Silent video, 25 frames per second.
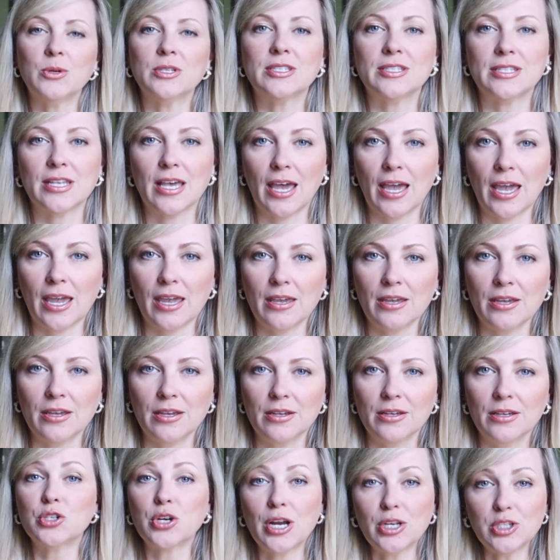would say
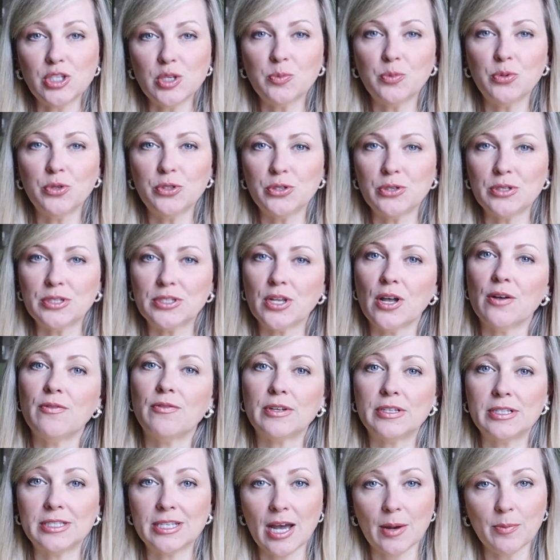try to put yourself
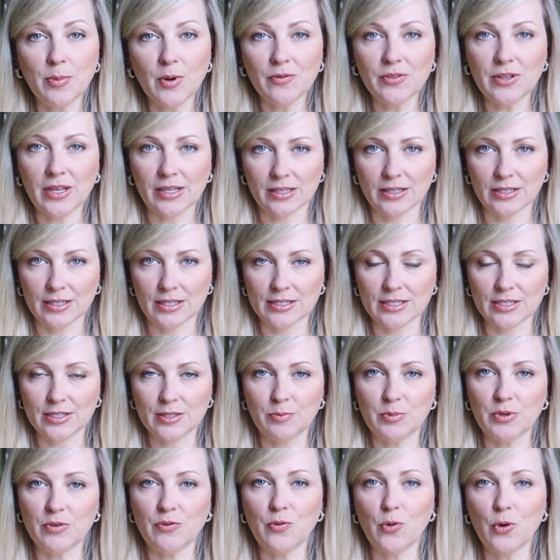on top of that
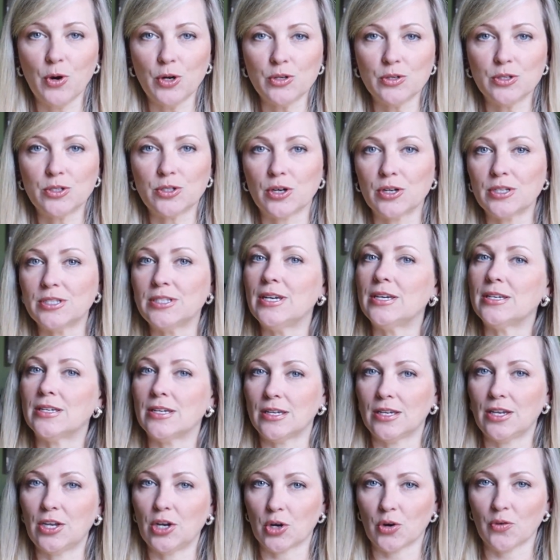list before you start
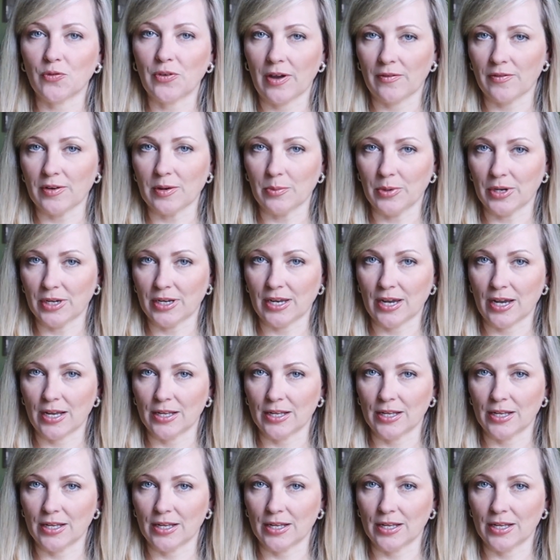taking care of everybody